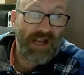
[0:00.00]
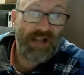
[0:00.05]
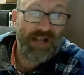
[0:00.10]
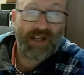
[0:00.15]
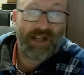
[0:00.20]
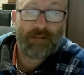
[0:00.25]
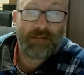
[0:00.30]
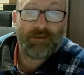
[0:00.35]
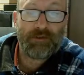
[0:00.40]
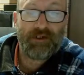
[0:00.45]

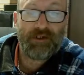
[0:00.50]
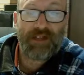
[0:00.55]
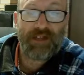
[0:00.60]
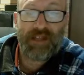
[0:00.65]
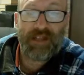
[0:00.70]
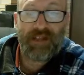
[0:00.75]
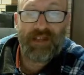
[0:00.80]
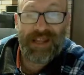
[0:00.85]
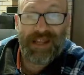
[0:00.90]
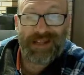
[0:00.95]
unable to
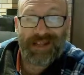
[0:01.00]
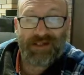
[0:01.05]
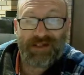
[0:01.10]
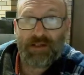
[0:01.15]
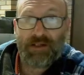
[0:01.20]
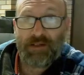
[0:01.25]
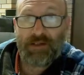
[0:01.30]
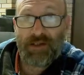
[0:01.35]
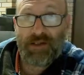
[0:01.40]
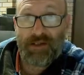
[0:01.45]
connect
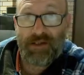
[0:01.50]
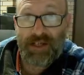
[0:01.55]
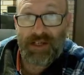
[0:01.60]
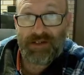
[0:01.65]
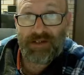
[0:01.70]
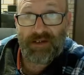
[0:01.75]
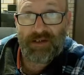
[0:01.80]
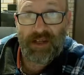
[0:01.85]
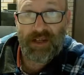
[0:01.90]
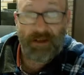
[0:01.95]
to the
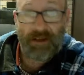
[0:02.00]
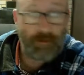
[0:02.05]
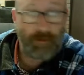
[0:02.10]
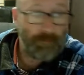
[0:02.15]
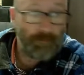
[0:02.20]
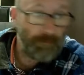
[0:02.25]
internet.